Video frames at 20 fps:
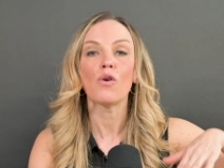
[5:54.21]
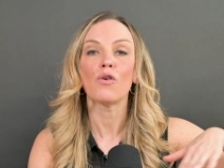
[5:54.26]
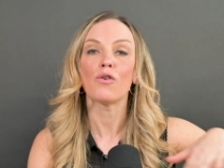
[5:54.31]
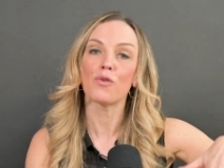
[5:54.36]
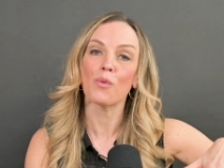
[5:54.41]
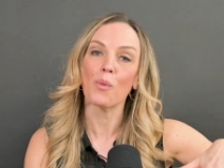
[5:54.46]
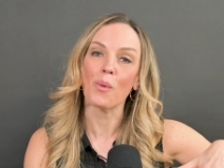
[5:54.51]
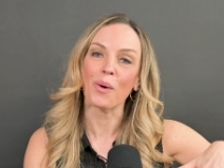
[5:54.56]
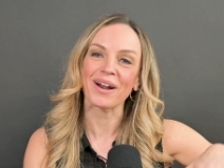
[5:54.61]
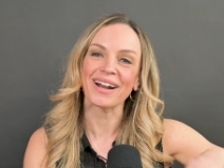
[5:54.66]

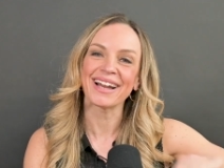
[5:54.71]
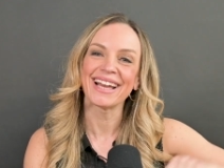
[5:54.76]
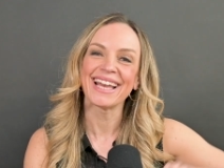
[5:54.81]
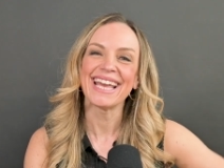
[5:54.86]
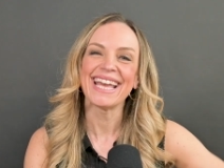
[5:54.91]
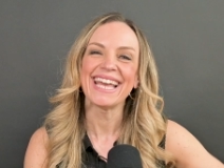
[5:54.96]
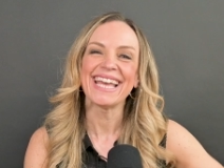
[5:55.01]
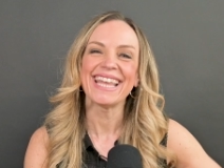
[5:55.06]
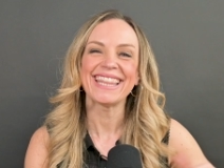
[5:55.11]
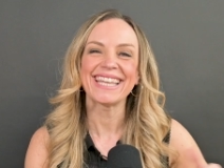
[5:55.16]
Four,
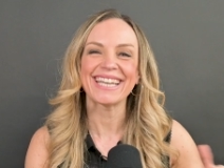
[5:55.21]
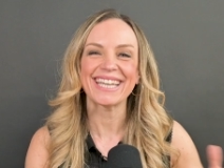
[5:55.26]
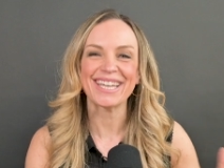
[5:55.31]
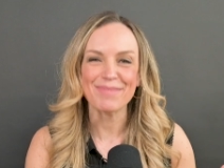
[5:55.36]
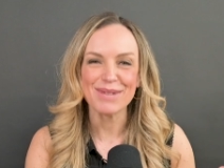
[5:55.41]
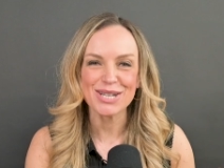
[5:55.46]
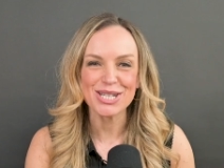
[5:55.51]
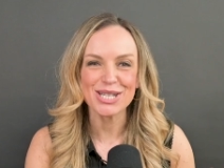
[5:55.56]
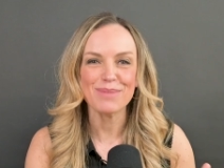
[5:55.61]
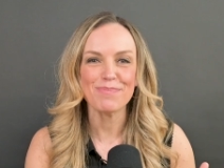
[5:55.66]
the
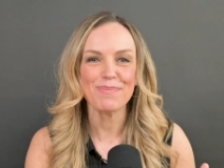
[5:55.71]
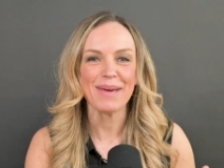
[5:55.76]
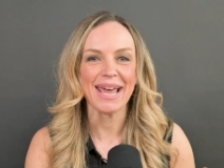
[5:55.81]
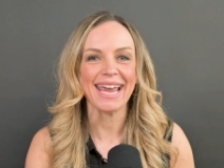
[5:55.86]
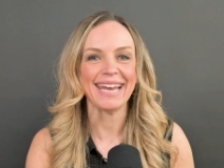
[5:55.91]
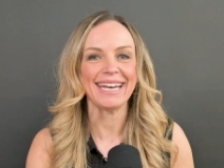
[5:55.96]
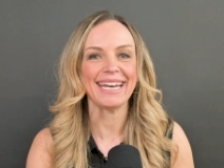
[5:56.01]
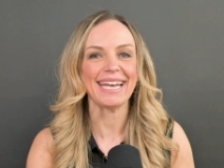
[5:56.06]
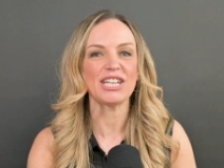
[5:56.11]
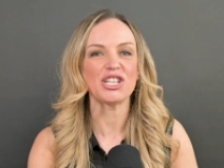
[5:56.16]
commission
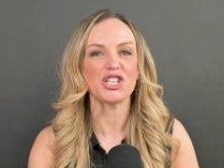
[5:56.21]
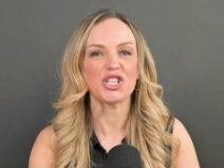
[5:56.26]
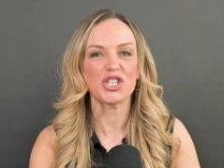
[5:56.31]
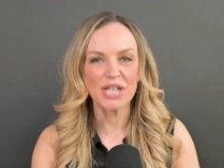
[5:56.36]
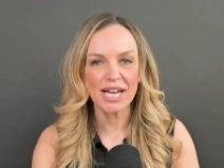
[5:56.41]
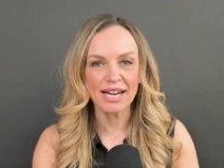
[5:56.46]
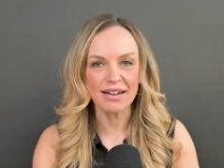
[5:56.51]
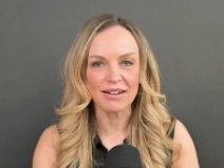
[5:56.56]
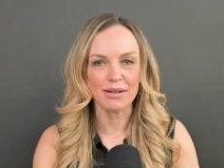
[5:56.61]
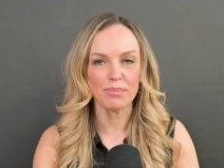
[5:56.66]
paid is
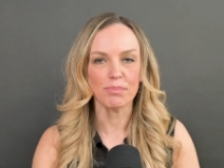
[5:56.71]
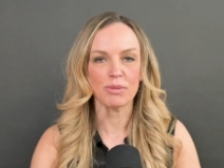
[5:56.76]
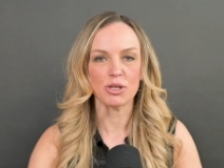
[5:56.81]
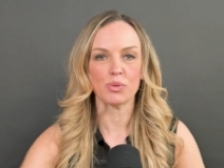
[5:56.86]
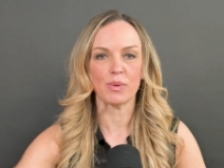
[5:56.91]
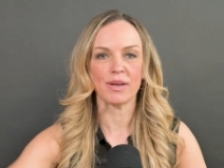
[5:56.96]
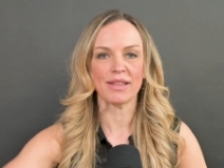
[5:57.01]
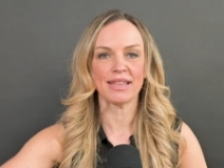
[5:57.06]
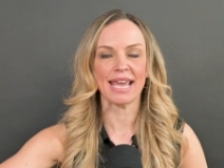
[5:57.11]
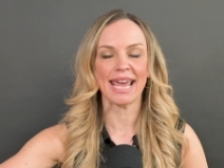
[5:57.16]
shared
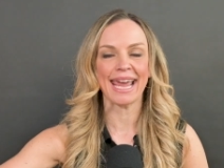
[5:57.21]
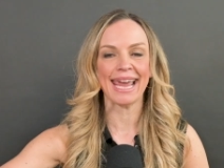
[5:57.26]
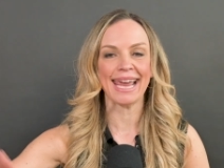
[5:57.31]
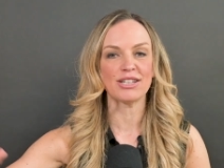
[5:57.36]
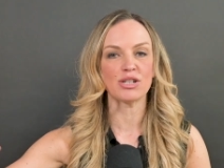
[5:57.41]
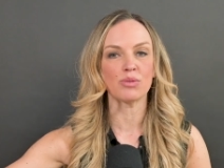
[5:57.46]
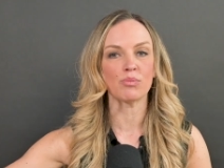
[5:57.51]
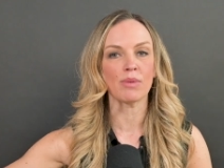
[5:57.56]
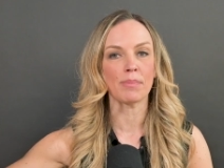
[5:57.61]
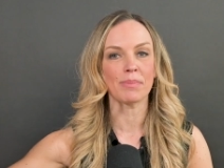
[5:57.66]
between the
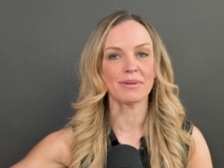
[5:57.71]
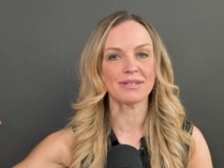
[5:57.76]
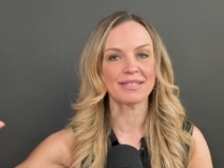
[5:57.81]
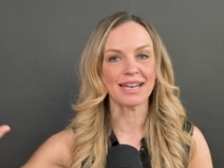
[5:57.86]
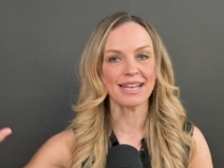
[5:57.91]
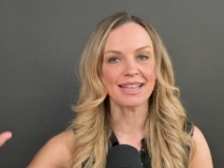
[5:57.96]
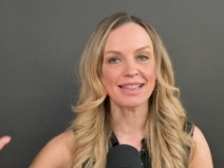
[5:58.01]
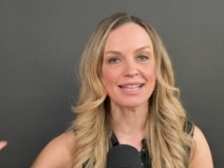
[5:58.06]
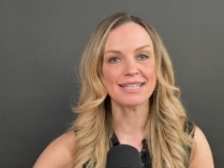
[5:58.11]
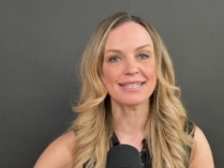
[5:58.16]
agent
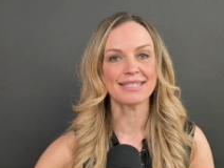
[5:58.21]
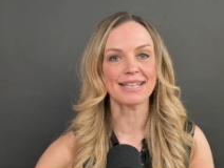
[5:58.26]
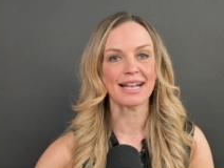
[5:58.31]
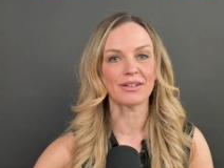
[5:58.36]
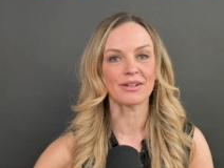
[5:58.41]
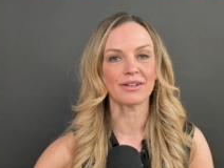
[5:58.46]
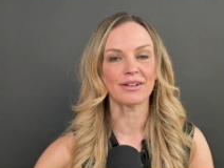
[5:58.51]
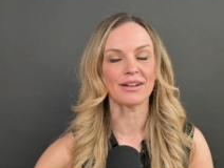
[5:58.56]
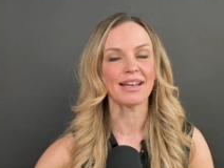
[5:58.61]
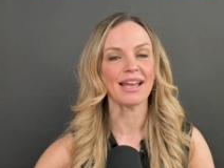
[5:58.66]
representing the
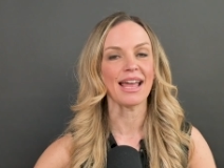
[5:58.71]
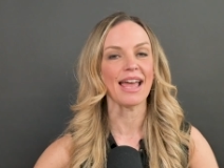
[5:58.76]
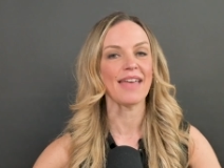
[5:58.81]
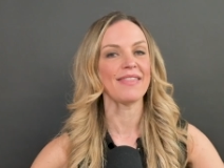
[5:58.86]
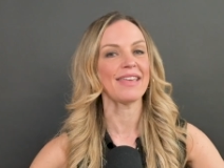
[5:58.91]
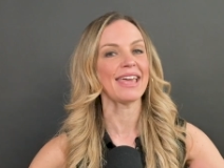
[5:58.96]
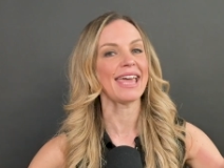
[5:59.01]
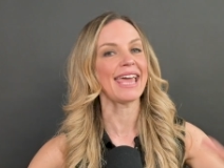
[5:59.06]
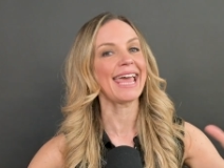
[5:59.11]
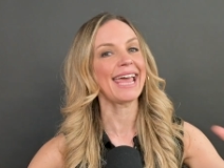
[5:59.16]
seller
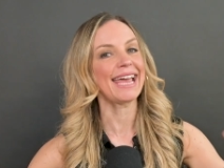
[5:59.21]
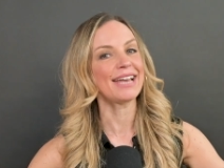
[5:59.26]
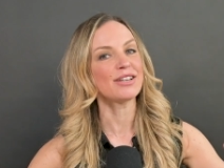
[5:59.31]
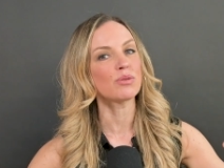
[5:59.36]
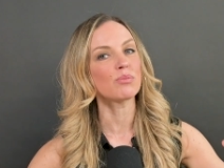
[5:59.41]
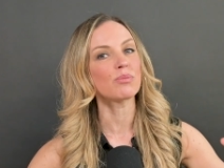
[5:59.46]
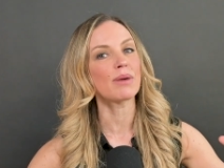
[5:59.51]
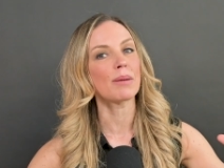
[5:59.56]
and the agent